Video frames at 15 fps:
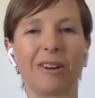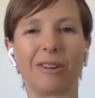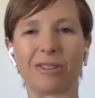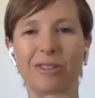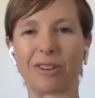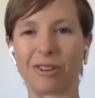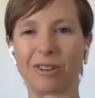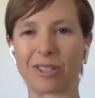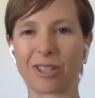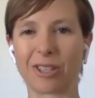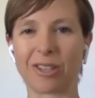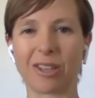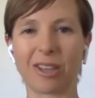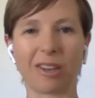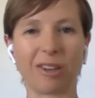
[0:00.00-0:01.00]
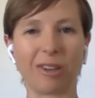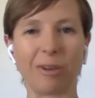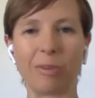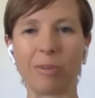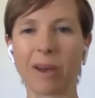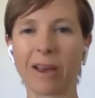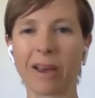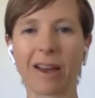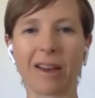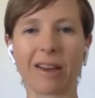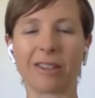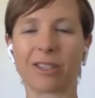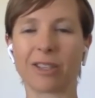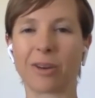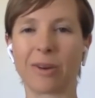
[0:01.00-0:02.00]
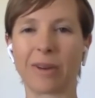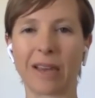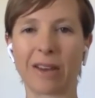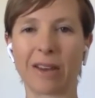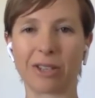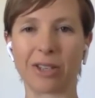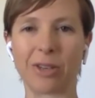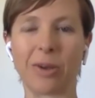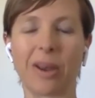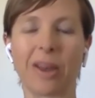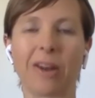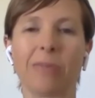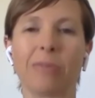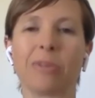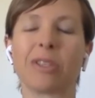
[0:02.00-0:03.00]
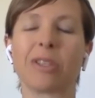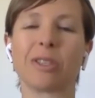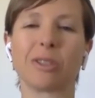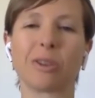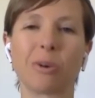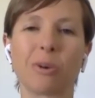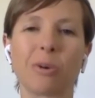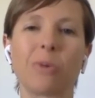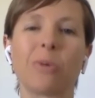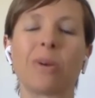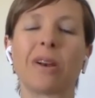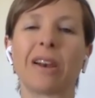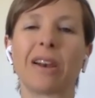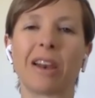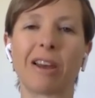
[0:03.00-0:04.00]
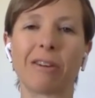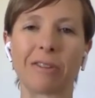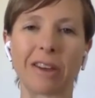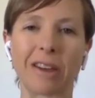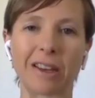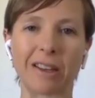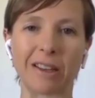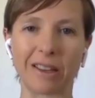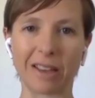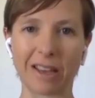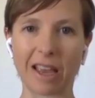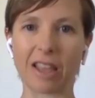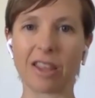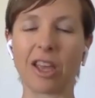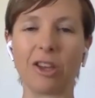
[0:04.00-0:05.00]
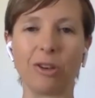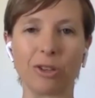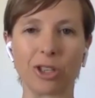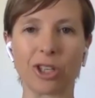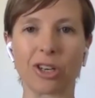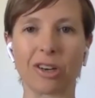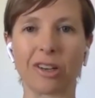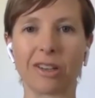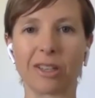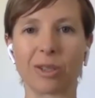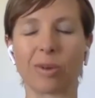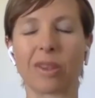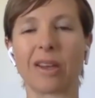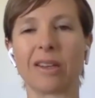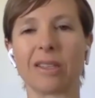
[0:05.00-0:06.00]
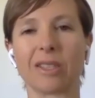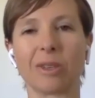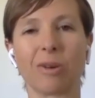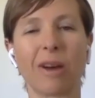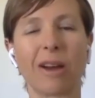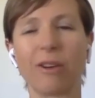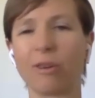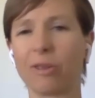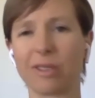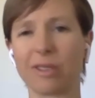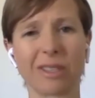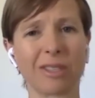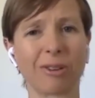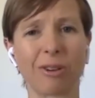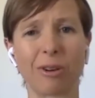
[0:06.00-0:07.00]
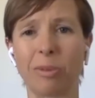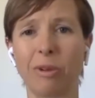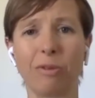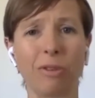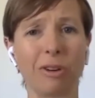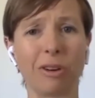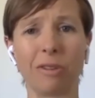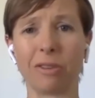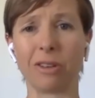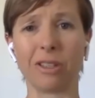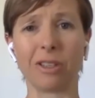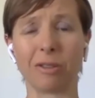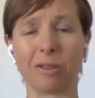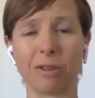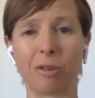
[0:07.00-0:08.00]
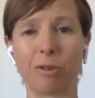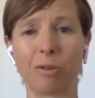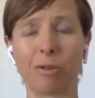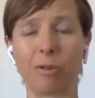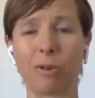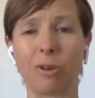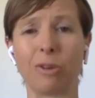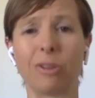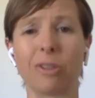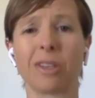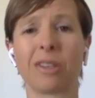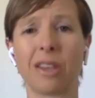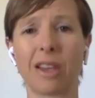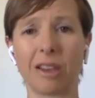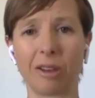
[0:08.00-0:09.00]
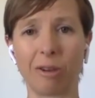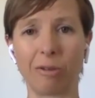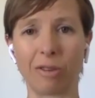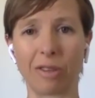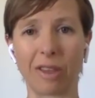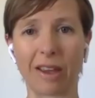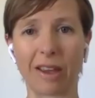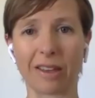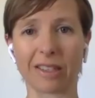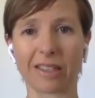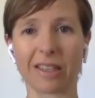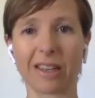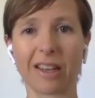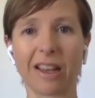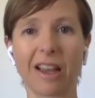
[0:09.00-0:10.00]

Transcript: Oh gosh, thank you. My heart is going out to you, and I'm so loving that you're sharing this with us. So I know this has got to be very, very difficult for you. So thank you for that.